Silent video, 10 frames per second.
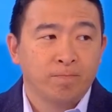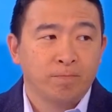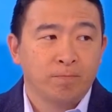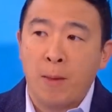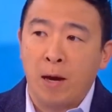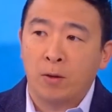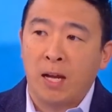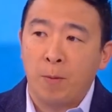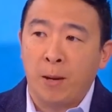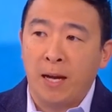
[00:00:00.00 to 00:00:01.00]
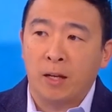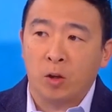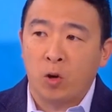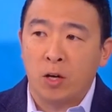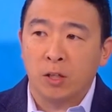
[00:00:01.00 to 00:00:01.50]
When I'm out campaigning
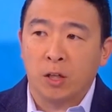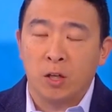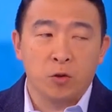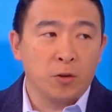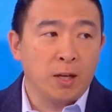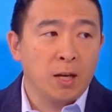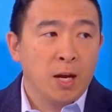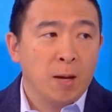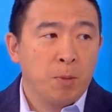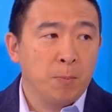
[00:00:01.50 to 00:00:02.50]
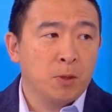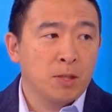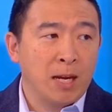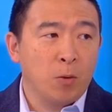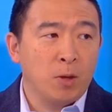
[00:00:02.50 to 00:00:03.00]
across the country, people
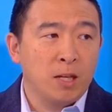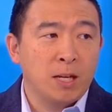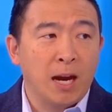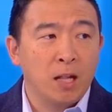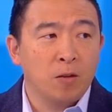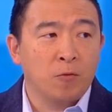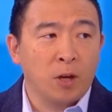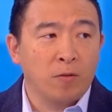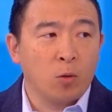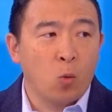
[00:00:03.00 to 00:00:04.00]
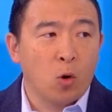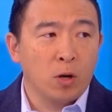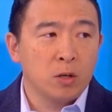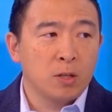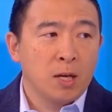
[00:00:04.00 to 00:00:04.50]
say we need to end the forever
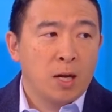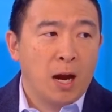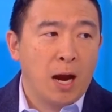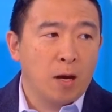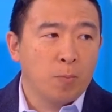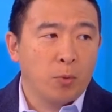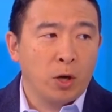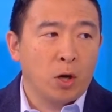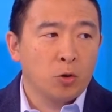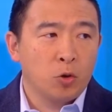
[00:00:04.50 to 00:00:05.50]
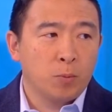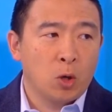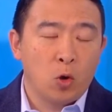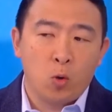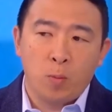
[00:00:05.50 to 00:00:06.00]
wars and bring our
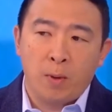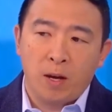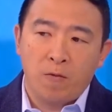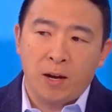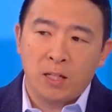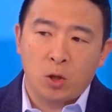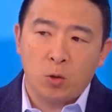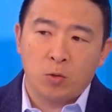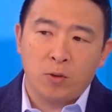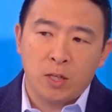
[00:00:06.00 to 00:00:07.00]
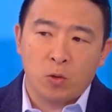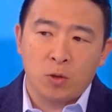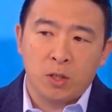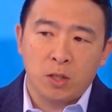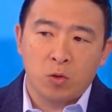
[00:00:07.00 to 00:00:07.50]
troops home, invest those
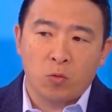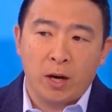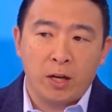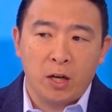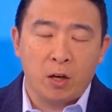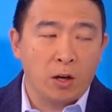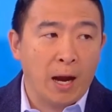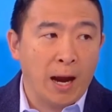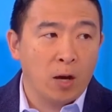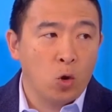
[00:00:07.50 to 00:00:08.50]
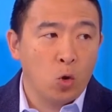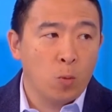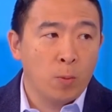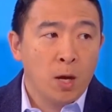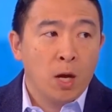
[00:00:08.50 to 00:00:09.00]
resources right here at
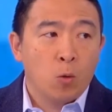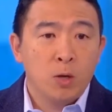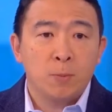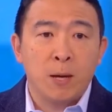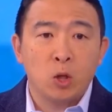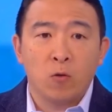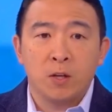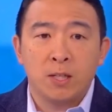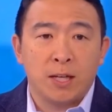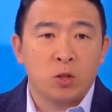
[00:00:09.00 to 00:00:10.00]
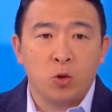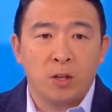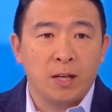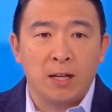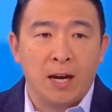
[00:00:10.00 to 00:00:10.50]
home. We spent over $6
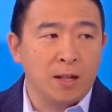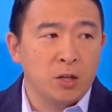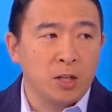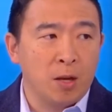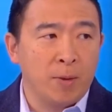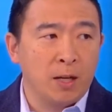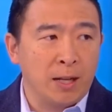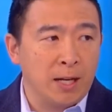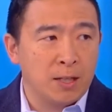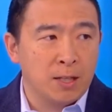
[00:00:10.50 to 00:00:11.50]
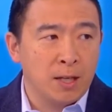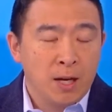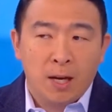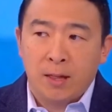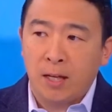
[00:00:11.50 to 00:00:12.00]
trillion in the Middle East.
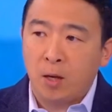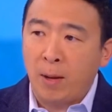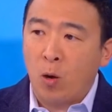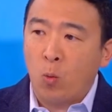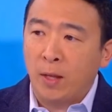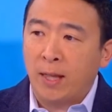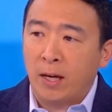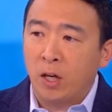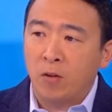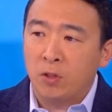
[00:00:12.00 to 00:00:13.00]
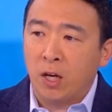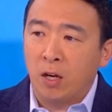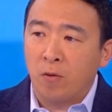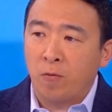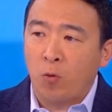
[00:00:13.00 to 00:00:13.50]
Think about what that could have
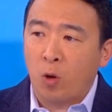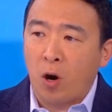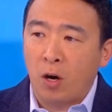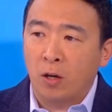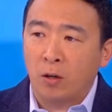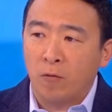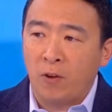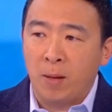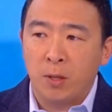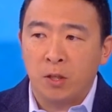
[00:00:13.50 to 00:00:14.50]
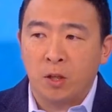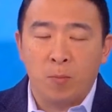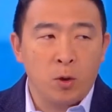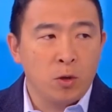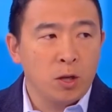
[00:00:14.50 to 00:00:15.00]
done for our families and
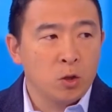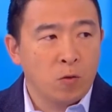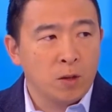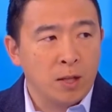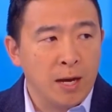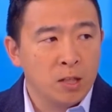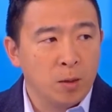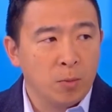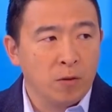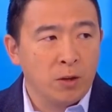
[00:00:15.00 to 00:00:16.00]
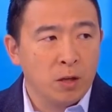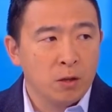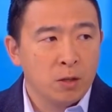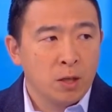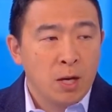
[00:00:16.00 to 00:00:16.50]
communities over the last number of
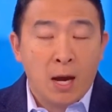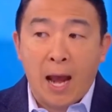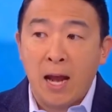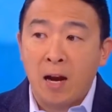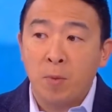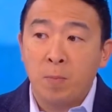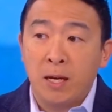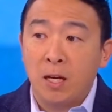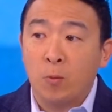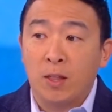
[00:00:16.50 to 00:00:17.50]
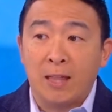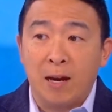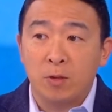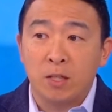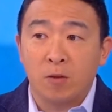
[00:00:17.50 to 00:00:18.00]
years. And I've been meeting with
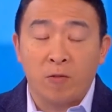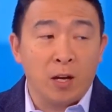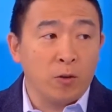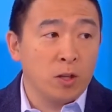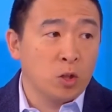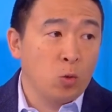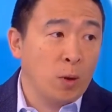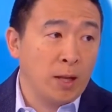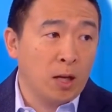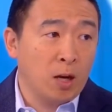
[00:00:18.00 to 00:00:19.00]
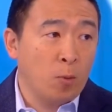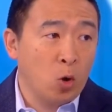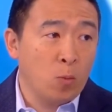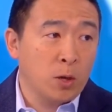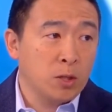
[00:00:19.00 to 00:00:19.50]
thousands of veterans who, when they come
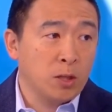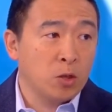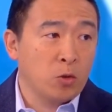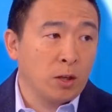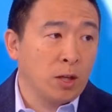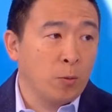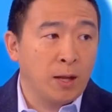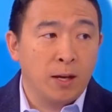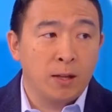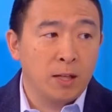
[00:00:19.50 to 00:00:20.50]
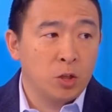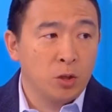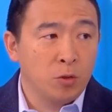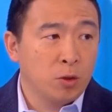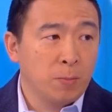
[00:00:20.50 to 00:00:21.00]
home, are still struggling with health
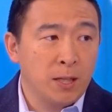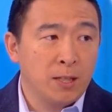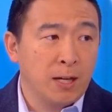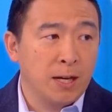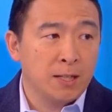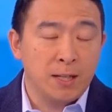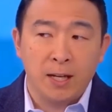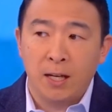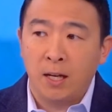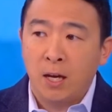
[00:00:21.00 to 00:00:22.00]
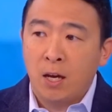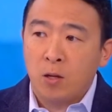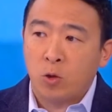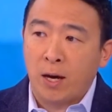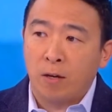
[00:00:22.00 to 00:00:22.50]
issues, PTSD,
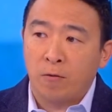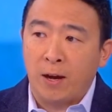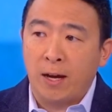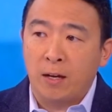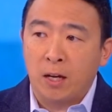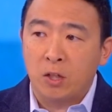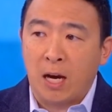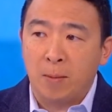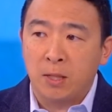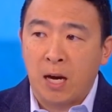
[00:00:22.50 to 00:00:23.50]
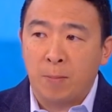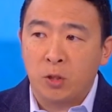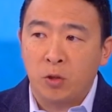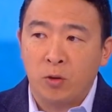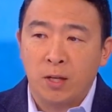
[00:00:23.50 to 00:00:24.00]
trying to find jobs and
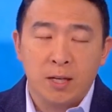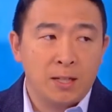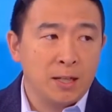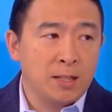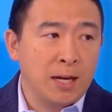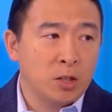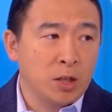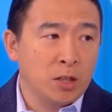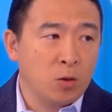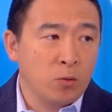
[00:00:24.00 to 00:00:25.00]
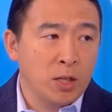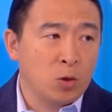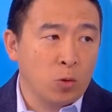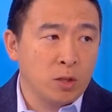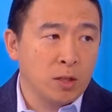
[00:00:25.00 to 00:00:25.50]
opportunities. It's not just the
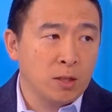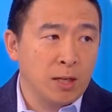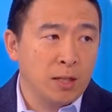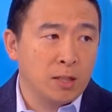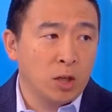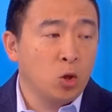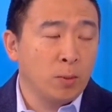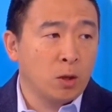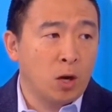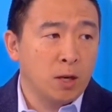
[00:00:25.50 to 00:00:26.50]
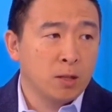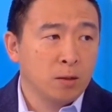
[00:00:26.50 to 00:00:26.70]
resources, it's the human cost.